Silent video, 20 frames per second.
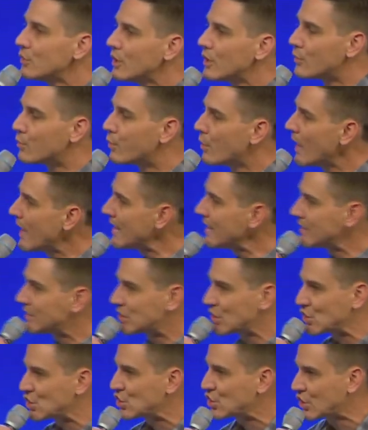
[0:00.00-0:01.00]
good, ready
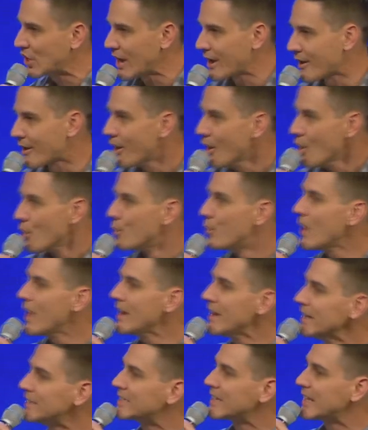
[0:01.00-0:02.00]
to share,
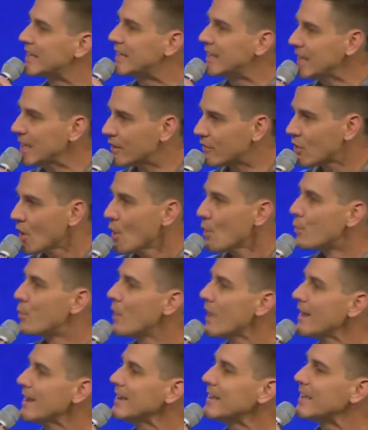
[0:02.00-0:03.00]
ready to give
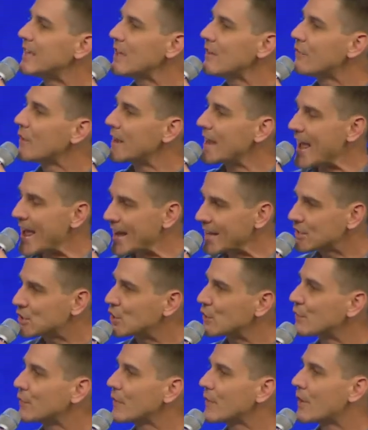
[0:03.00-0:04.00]
an
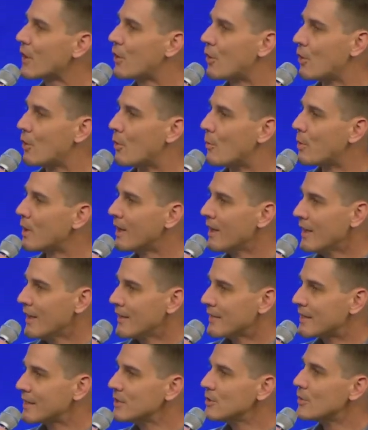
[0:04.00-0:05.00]
answer for the hope
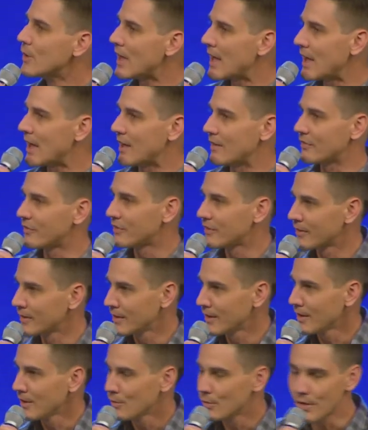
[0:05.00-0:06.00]
that you have.
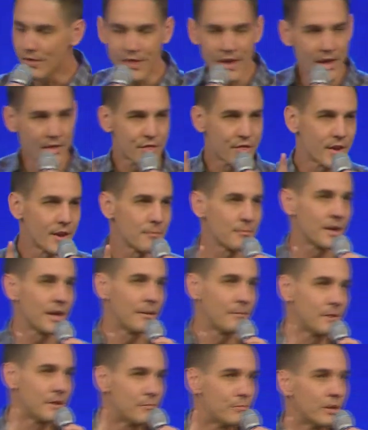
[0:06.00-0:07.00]
With that thought in mind,
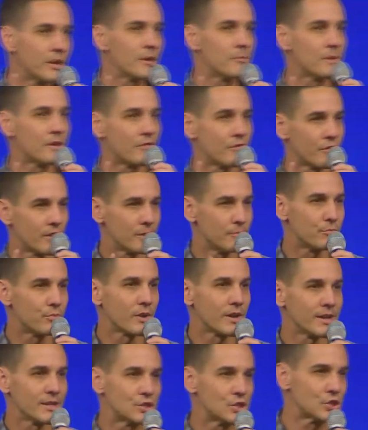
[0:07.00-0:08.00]
I'm going to bring up my friend
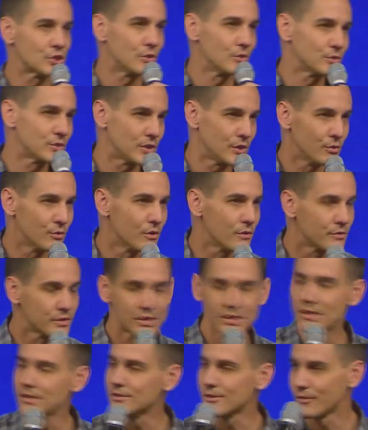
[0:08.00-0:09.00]
Brian Schultz, who
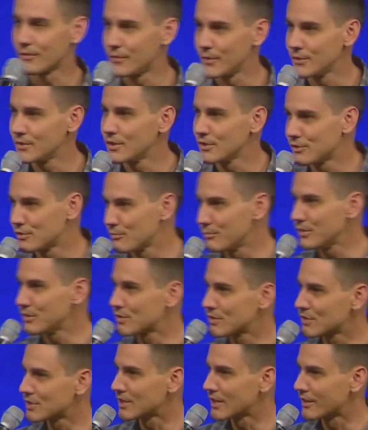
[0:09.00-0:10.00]
oversees our food
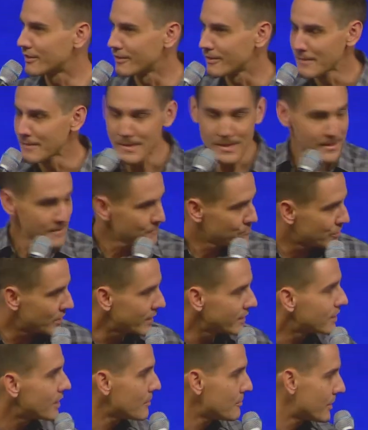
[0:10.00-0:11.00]
distribution center.
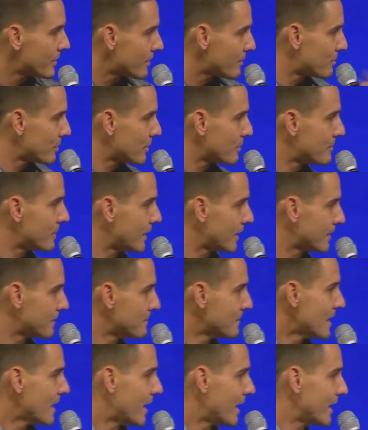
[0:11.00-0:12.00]
Brian, come on up here, man.
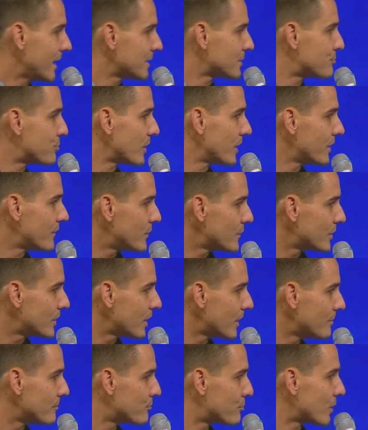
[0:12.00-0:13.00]
I asked Brian if he would
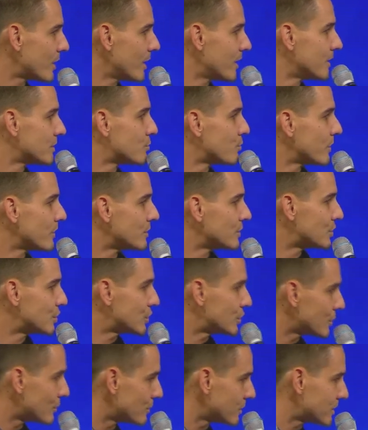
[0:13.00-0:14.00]
come. Brian is wearing
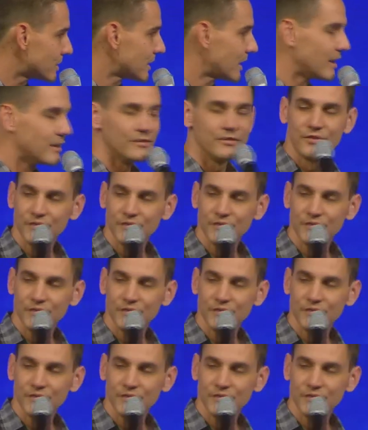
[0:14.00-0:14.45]
shorts and